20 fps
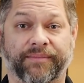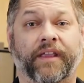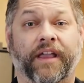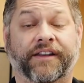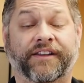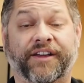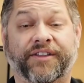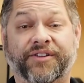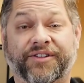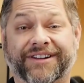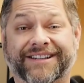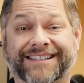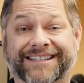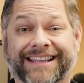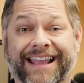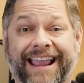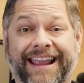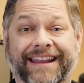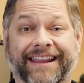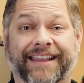Another
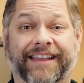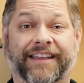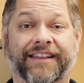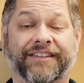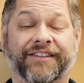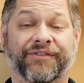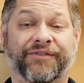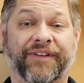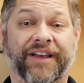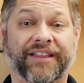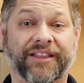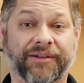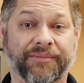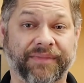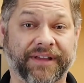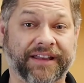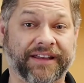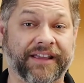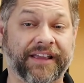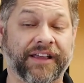exciting
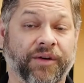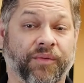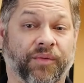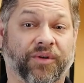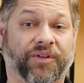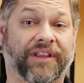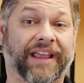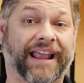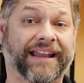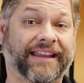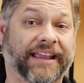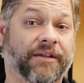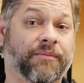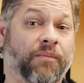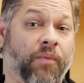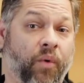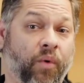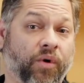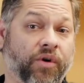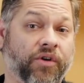development, we're landing
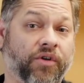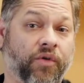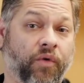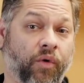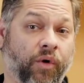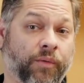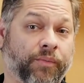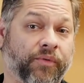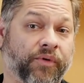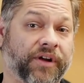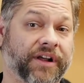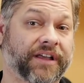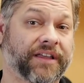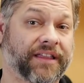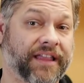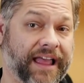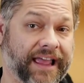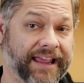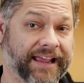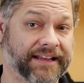more corporate
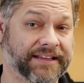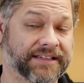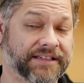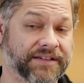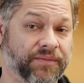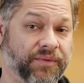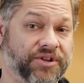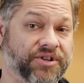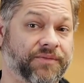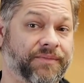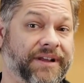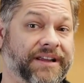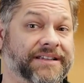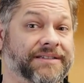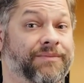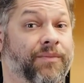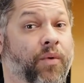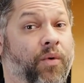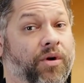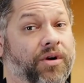clients, which means
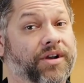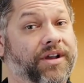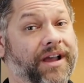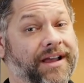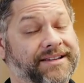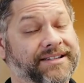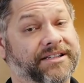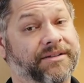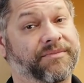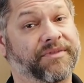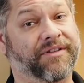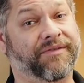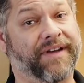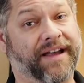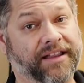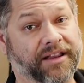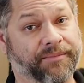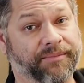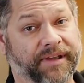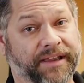more custom
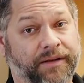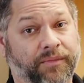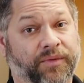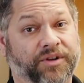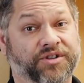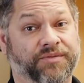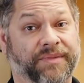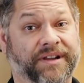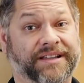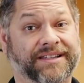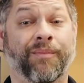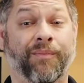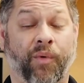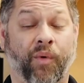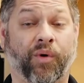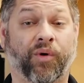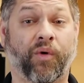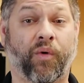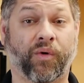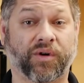development, which means
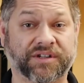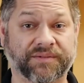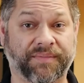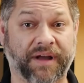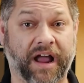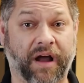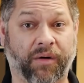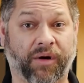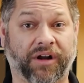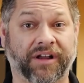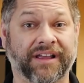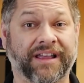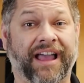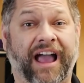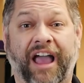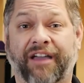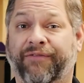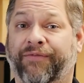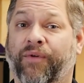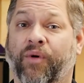more horsepower.
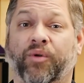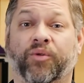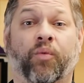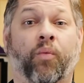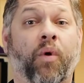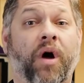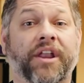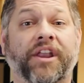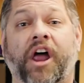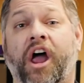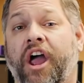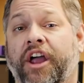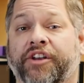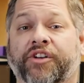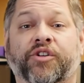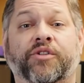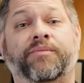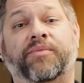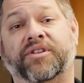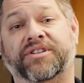I fold
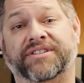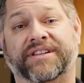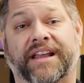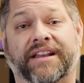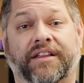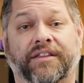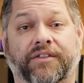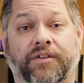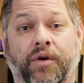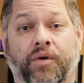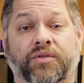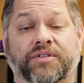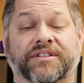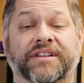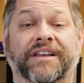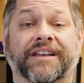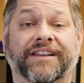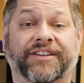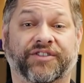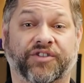100% of those
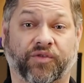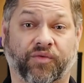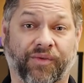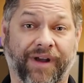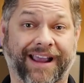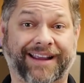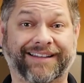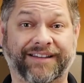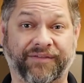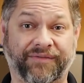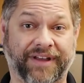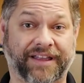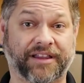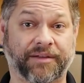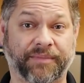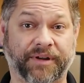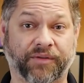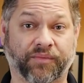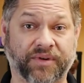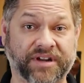direct
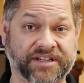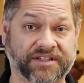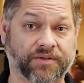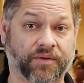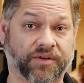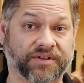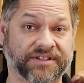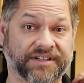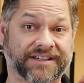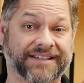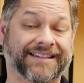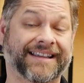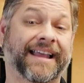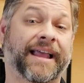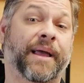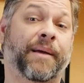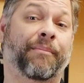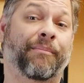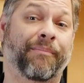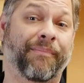development resources
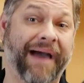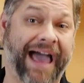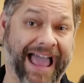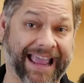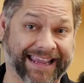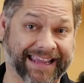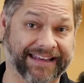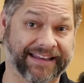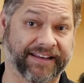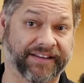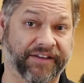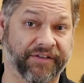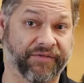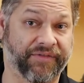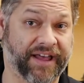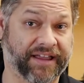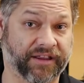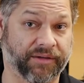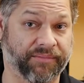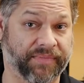back into
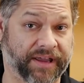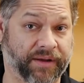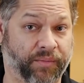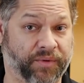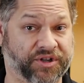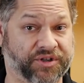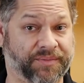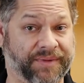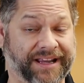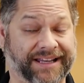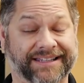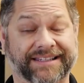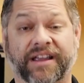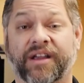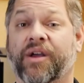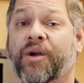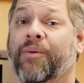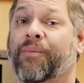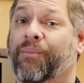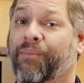development, which means
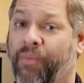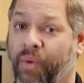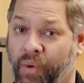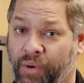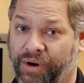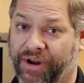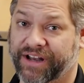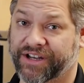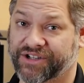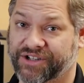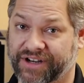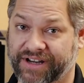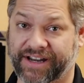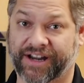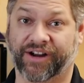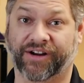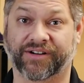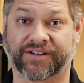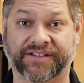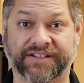more
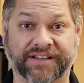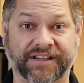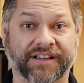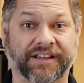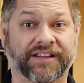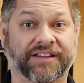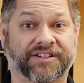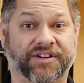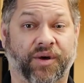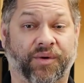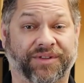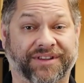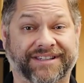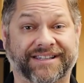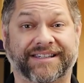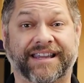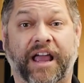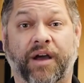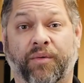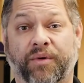engineers. So this
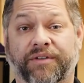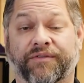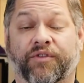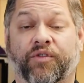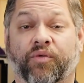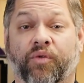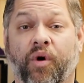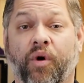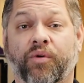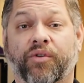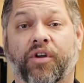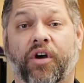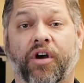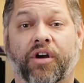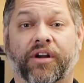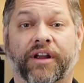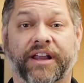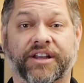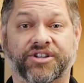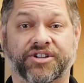is how we've grown
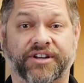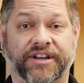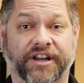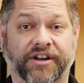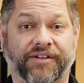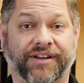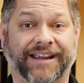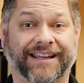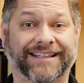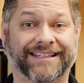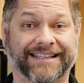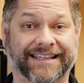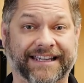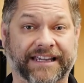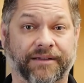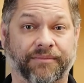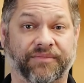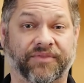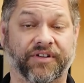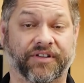our engineering
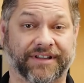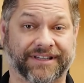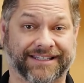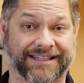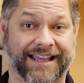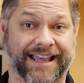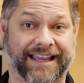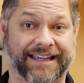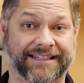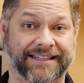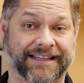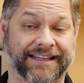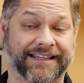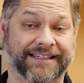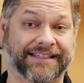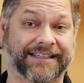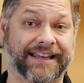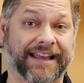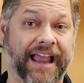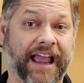team to the size it
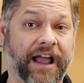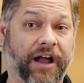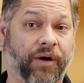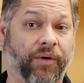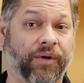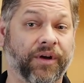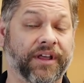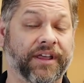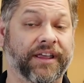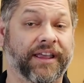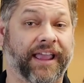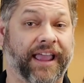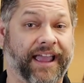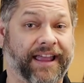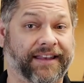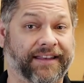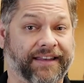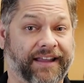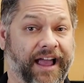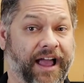is now.
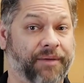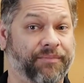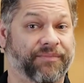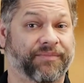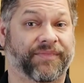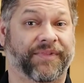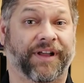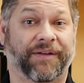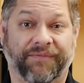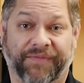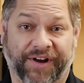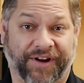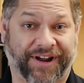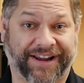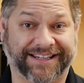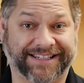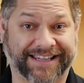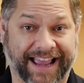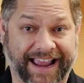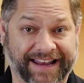And I'm very
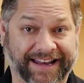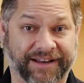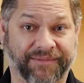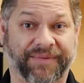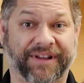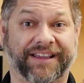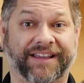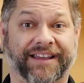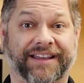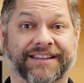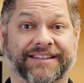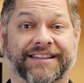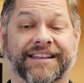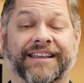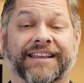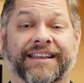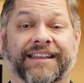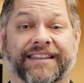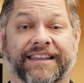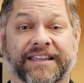excited because
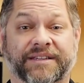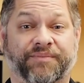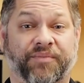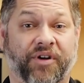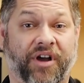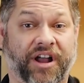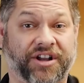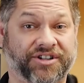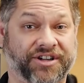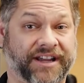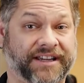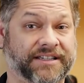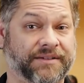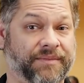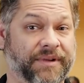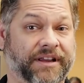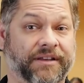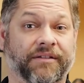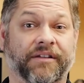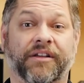these projects
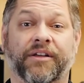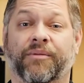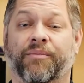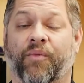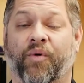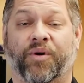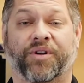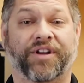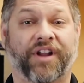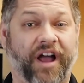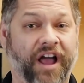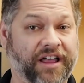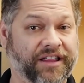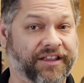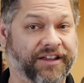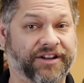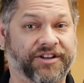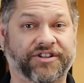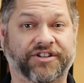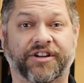mean more
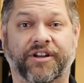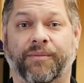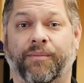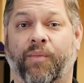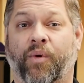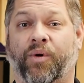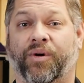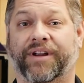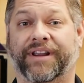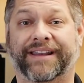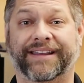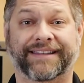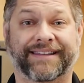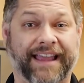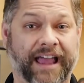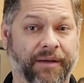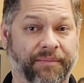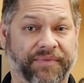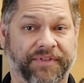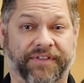knowledge, more in
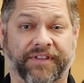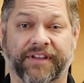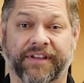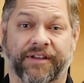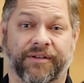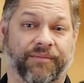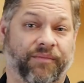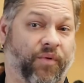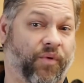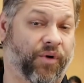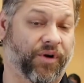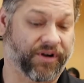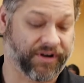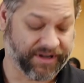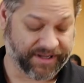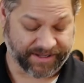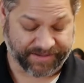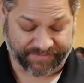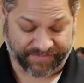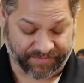depth, more
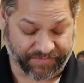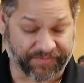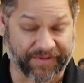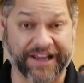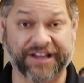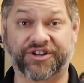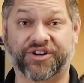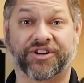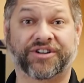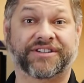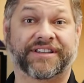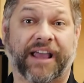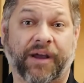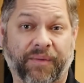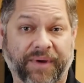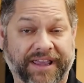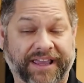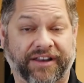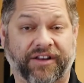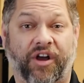features that
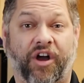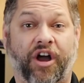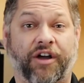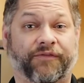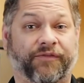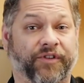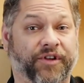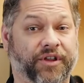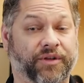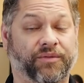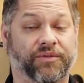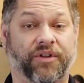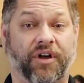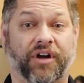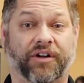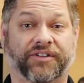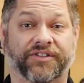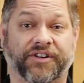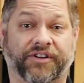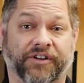we can offer you
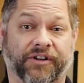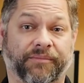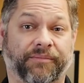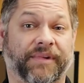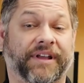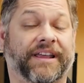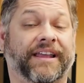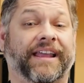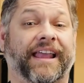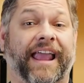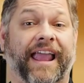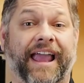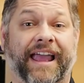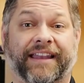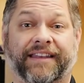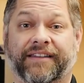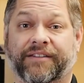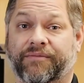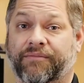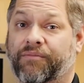long term
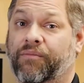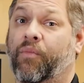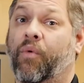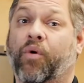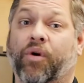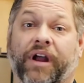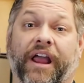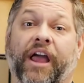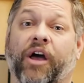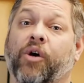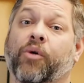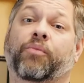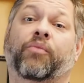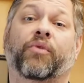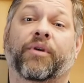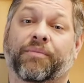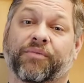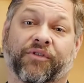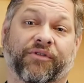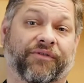and more help
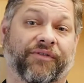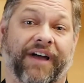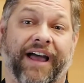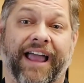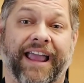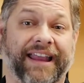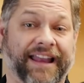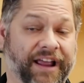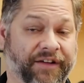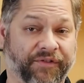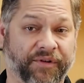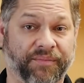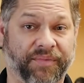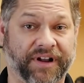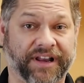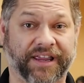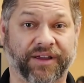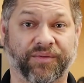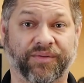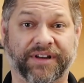we provide
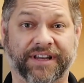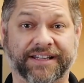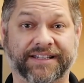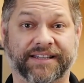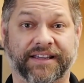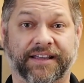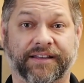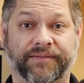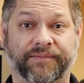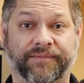everybody who needs it.